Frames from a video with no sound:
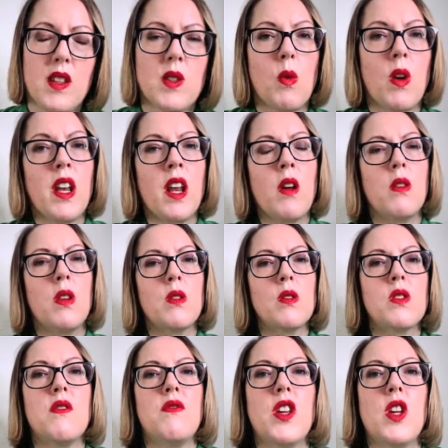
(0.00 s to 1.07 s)
So I know
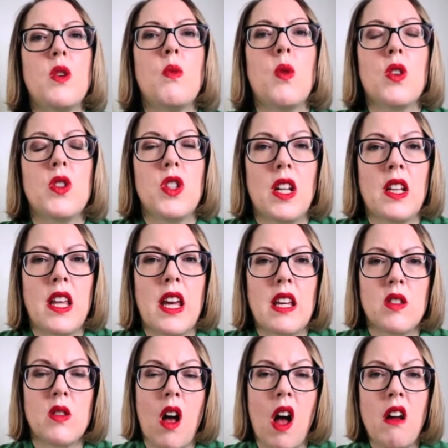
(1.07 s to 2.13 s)
lots of you watching
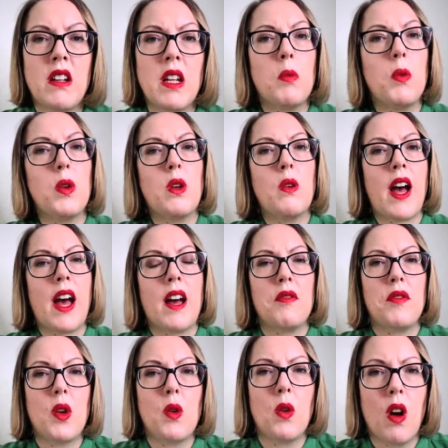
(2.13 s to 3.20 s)
this, not only will you
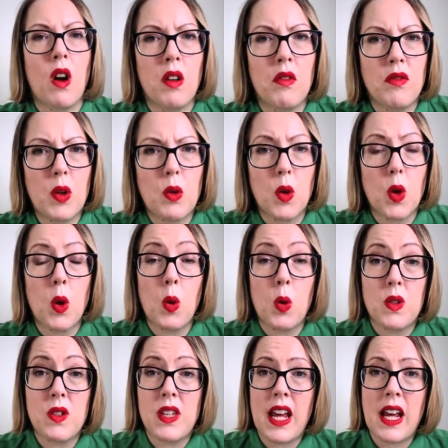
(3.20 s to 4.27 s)
have your
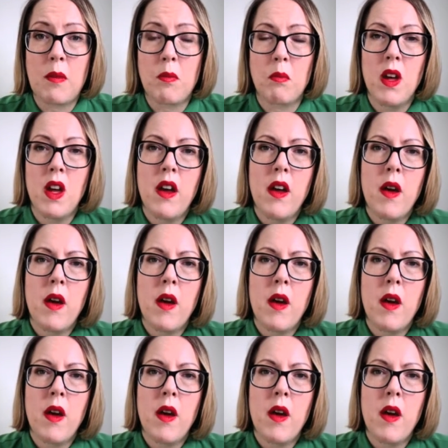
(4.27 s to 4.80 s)
core team,